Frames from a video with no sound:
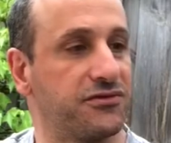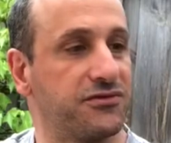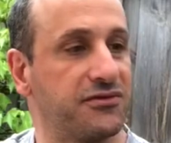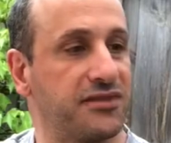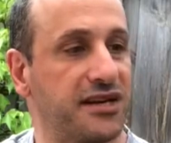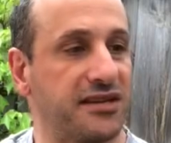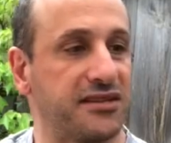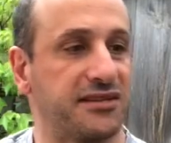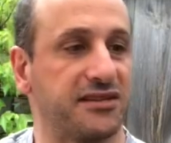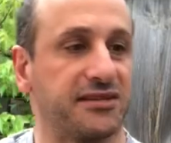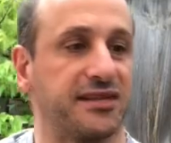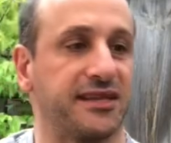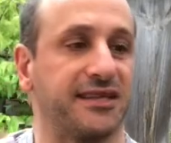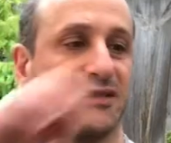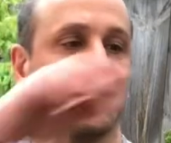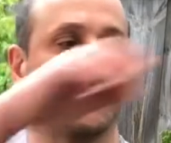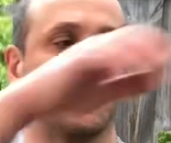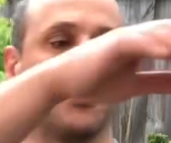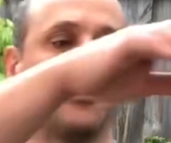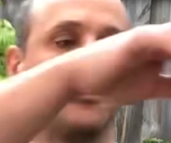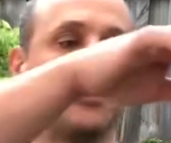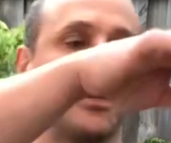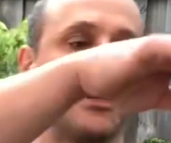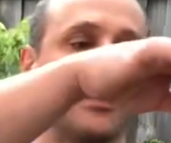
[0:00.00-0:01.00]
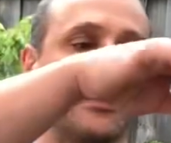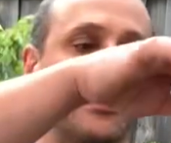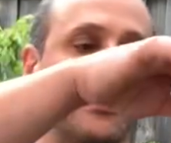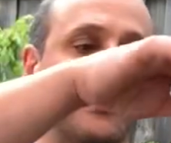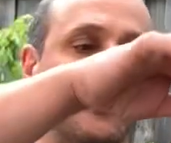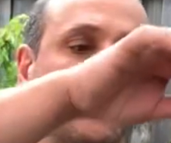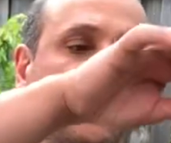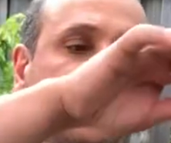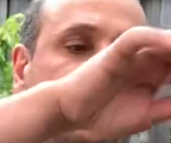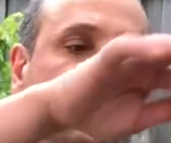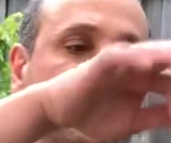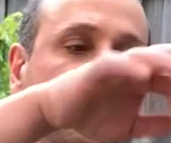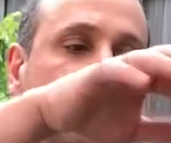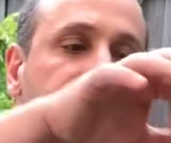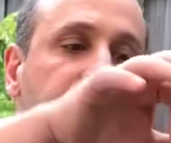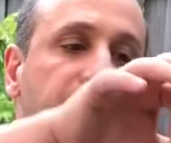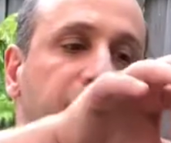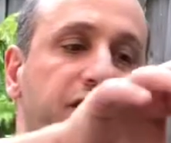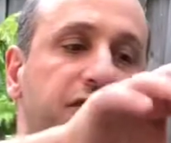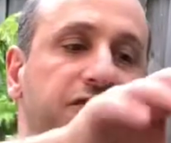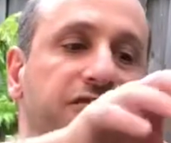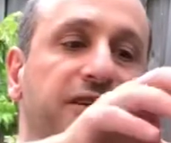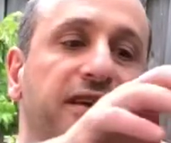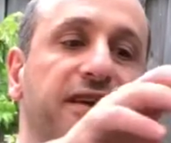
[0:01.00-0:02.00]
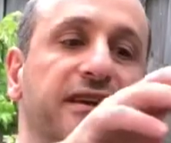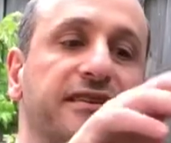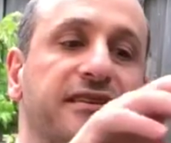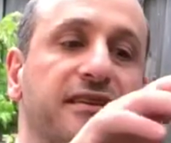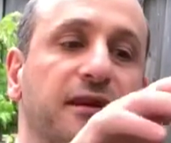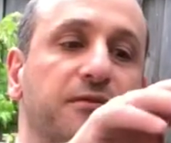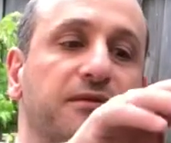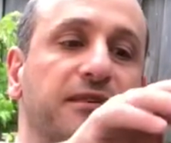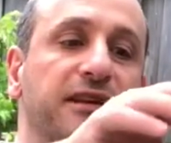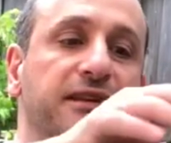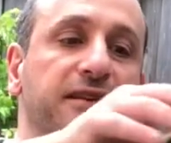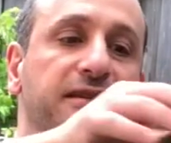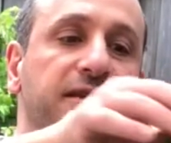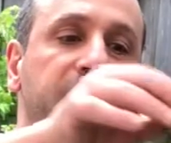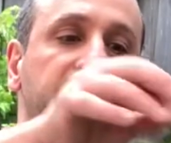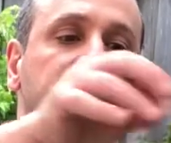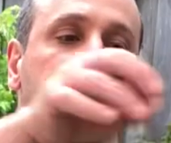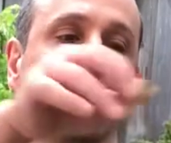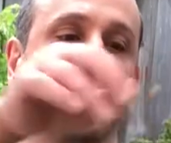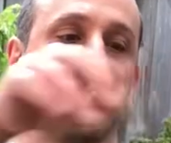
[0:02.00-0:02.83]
touch on that subject. It's a frustrating subject.